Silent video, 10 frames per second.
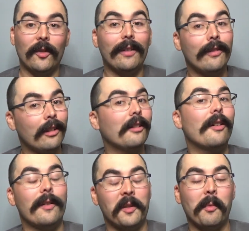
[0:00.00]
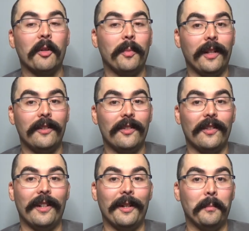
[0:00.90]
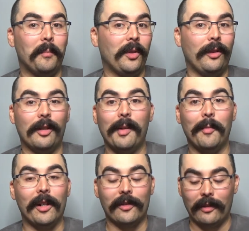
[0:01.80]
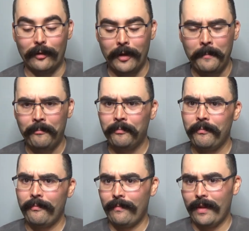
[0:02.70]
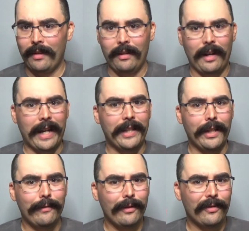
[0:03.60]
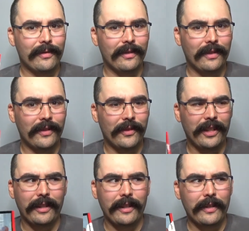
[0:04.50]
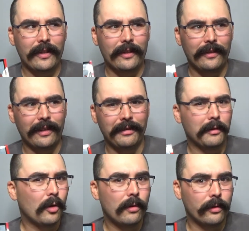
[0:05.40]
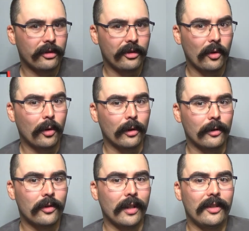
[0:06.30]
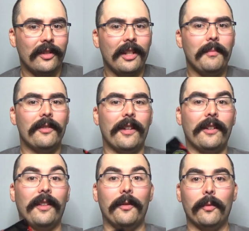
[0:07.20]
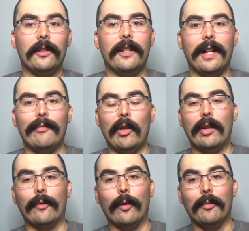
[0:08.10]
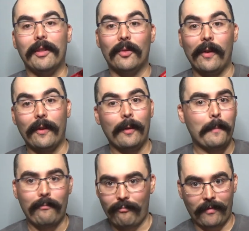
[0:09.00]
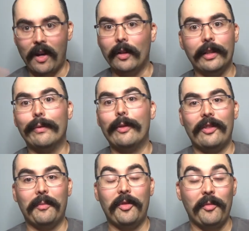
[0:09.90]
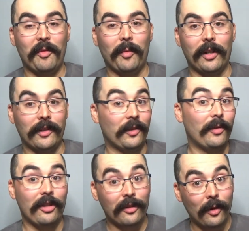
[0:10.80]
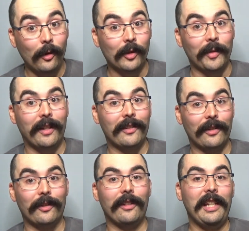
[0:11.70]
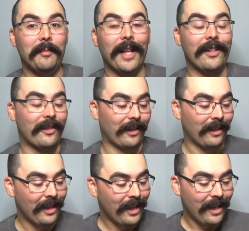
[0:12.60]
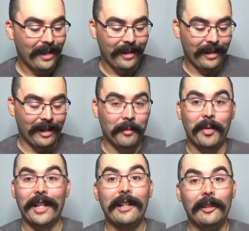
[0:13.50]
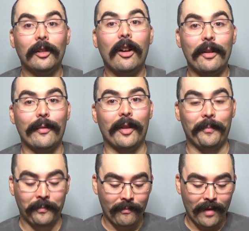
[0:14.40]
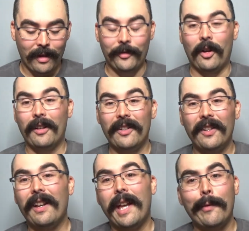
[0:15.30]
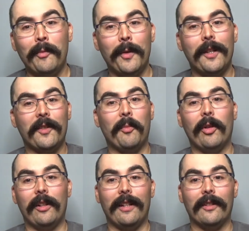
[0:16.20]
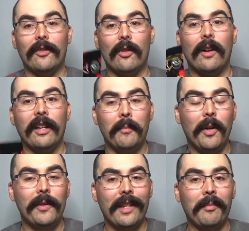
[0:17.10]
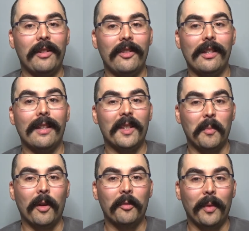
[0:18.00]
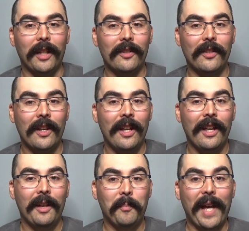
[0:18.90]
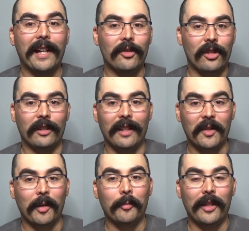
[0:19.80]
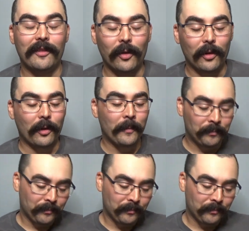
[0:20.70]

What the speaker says: So I've gotten a lot of smart baits between all my boxes. I've never seen these in the local stores. It seems like they really have a lot of agreements with all the different subscription boxes, which is cool because they're a neat plastic. But I get a lot of them. And honestly, I haven't been disappointed yet. So I am always happy to see that Smart Baits packaging, that Smart Baits logo.